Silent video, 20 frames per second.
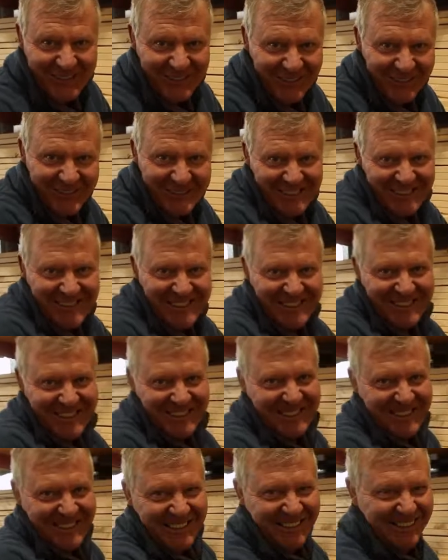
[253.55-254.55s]
nonsense
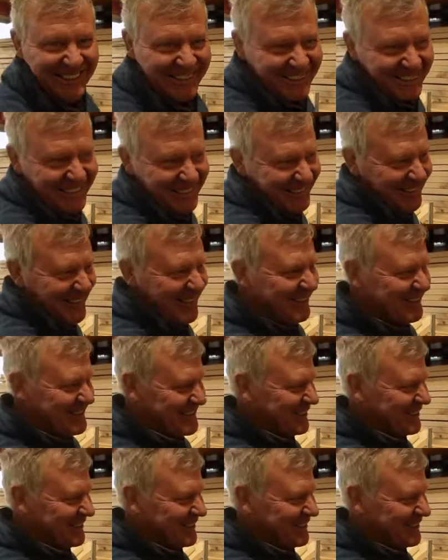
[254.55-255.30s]
that we're not